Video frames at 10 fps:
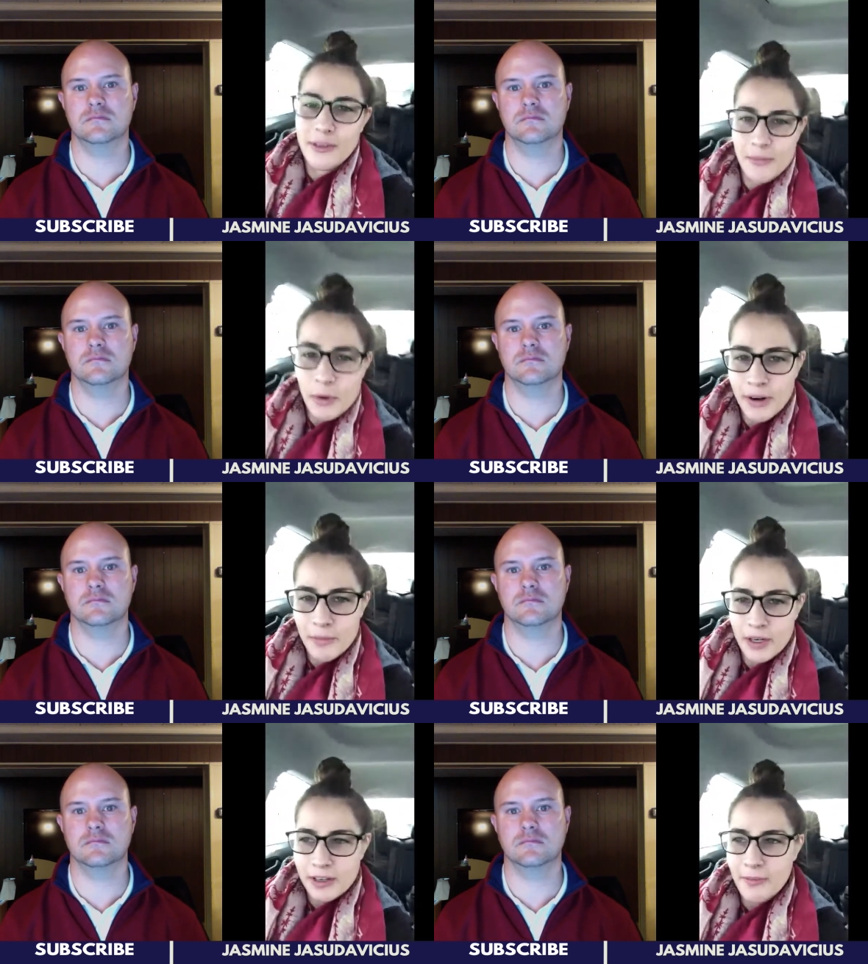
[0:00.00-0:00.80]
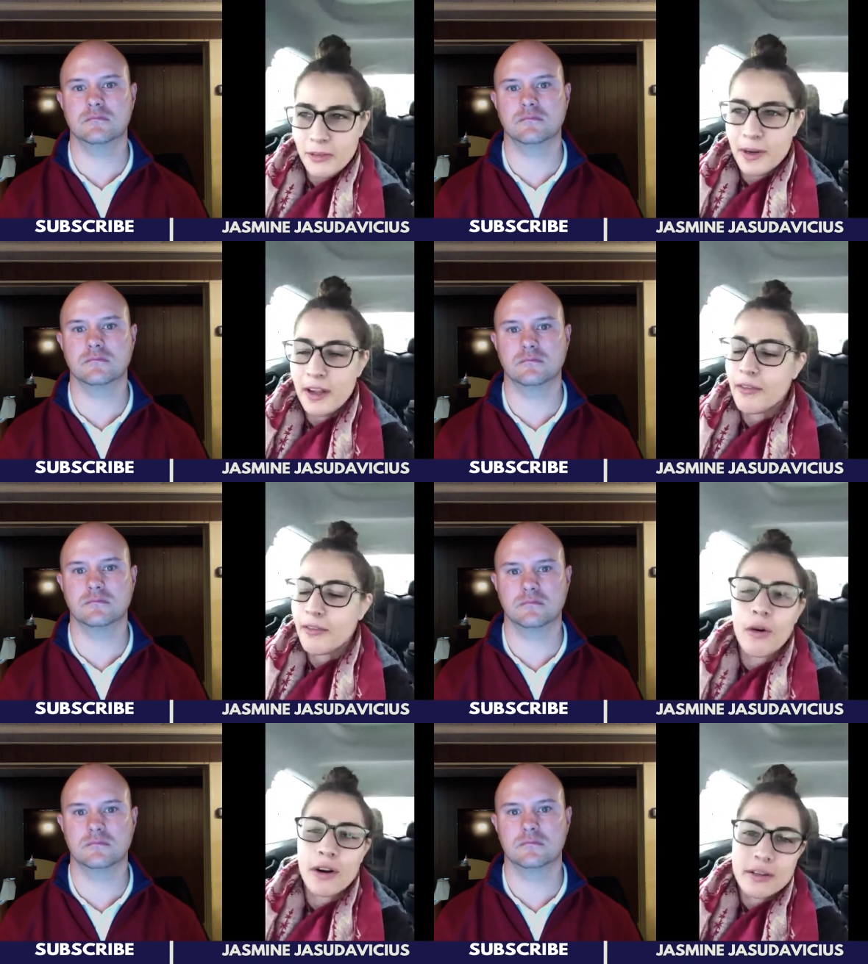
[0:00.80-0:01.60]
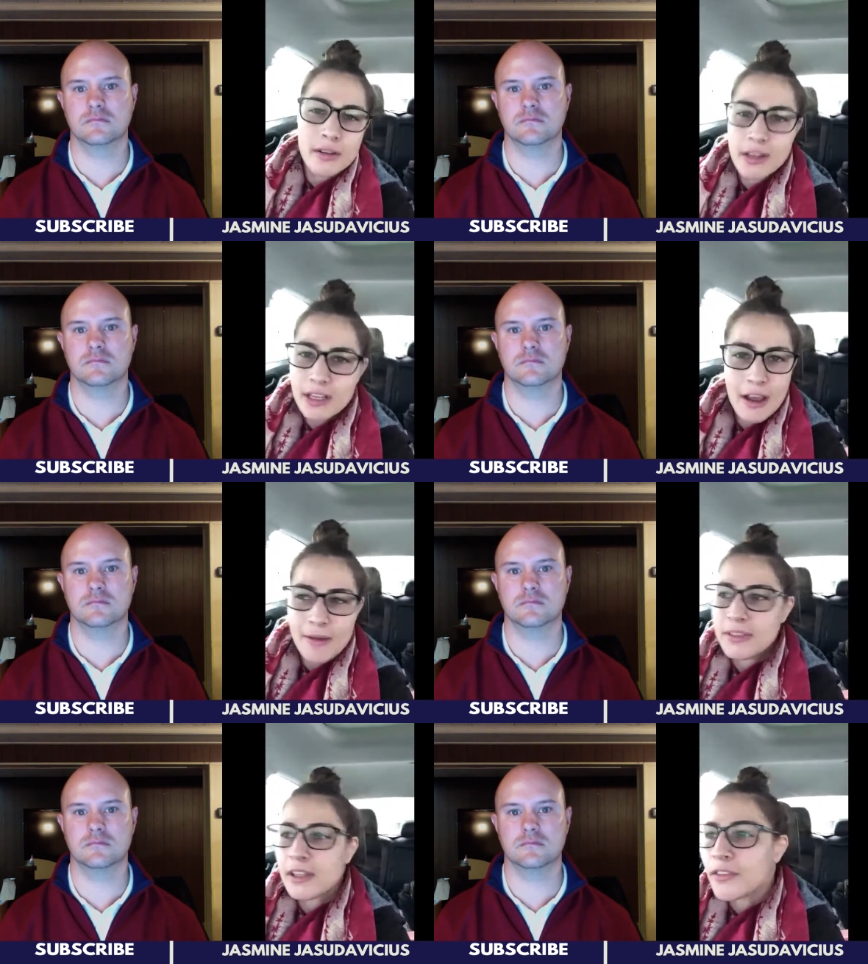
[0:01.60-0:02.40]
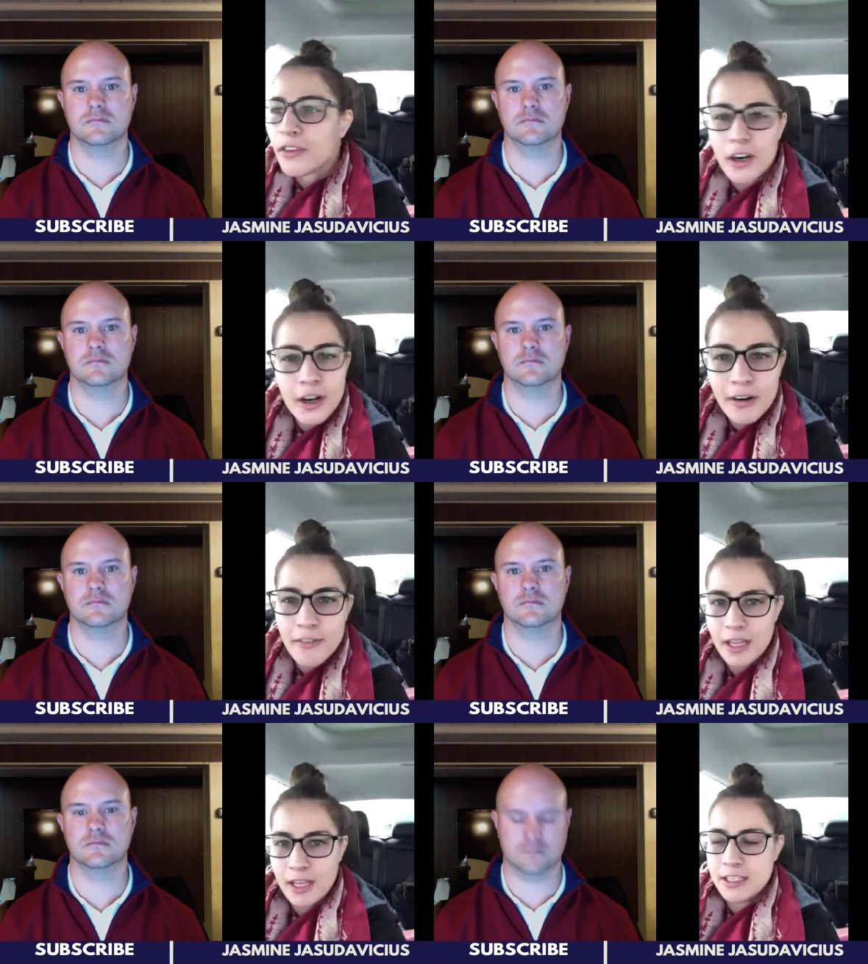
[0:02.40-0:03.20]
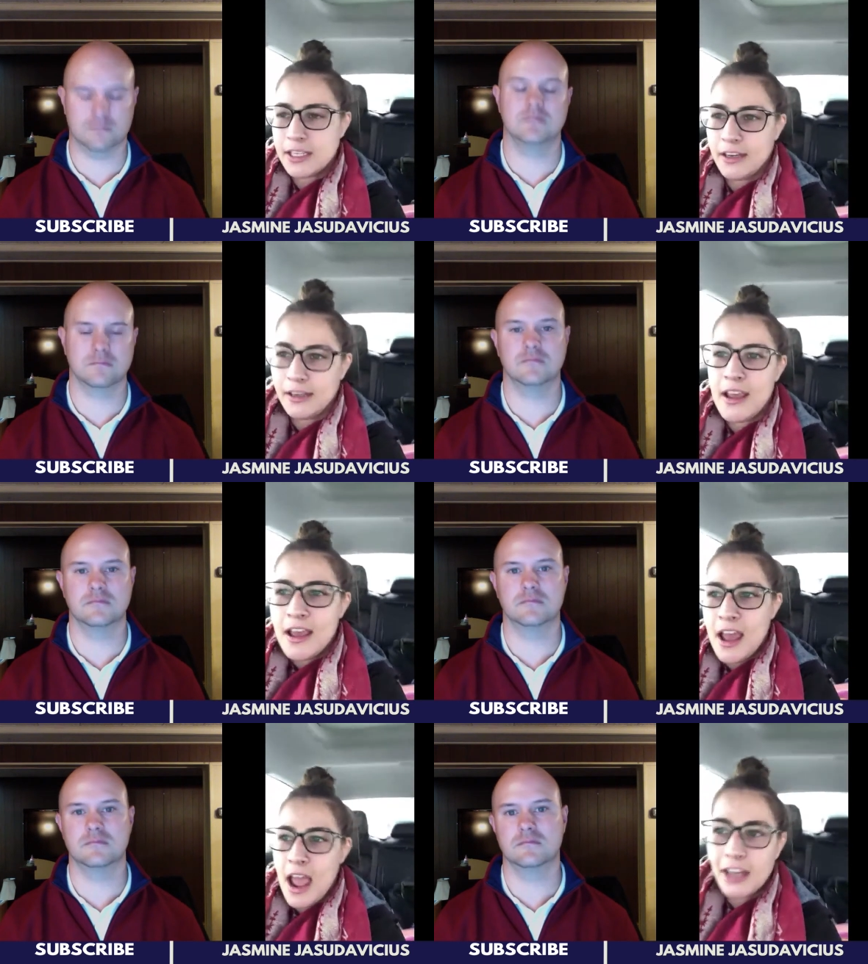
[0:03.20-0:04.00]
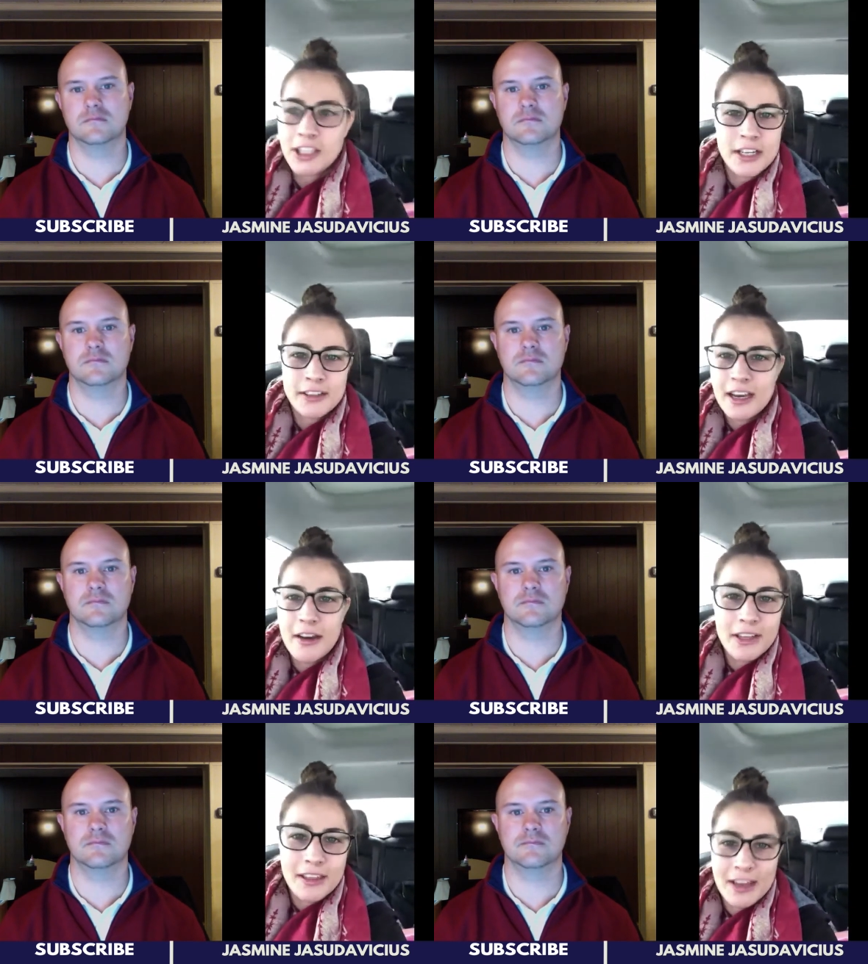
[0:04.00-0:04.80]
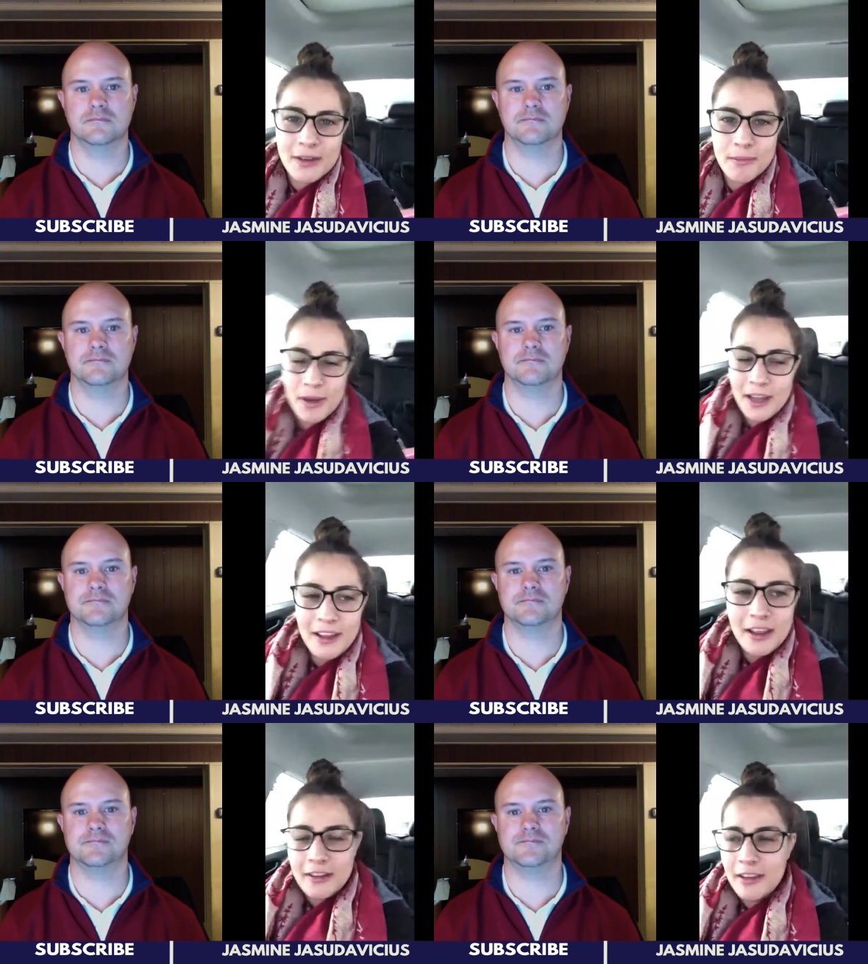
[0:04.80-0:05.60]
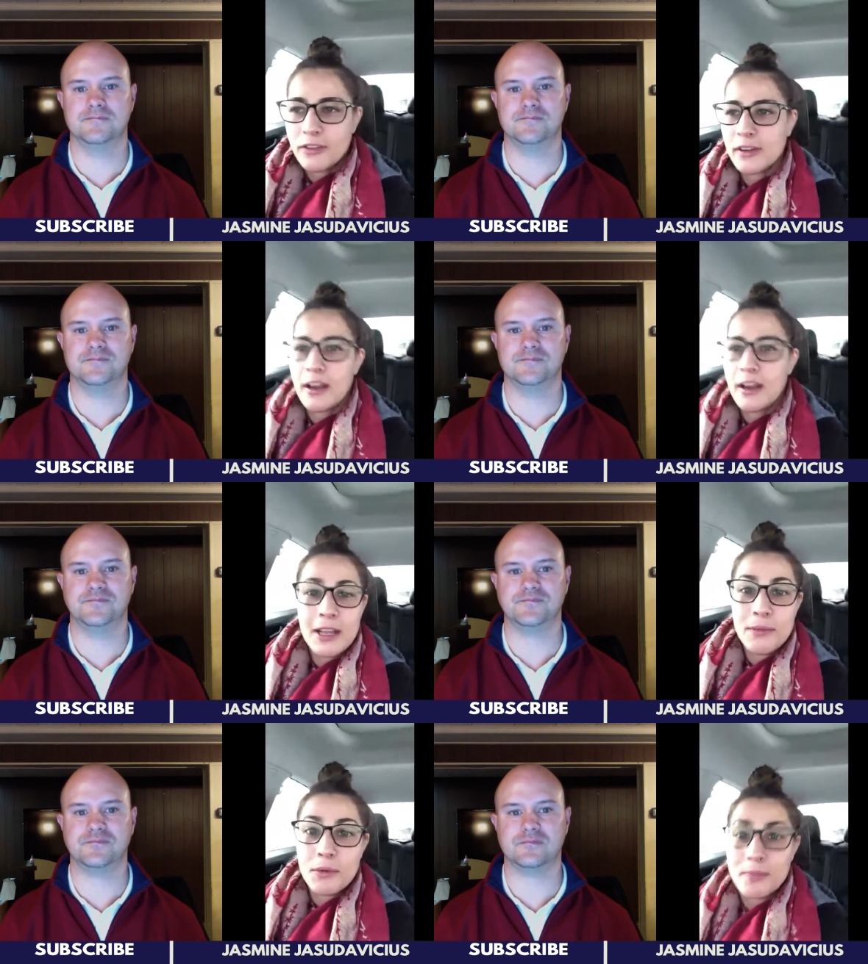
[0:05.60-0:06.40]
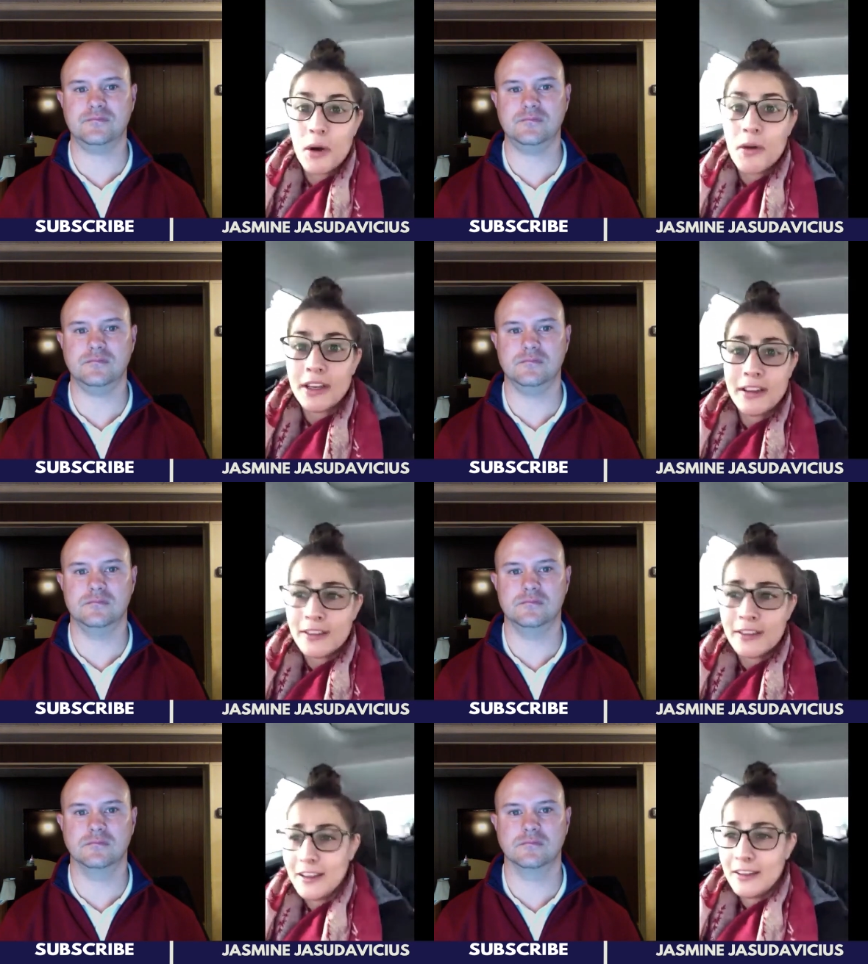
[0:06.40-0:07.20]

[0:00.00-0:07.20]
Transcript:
Speaker 1: feel more and more comfortable. Of course, like I'm still nervous and anxious and everything, but that's what kind of keeps me going in,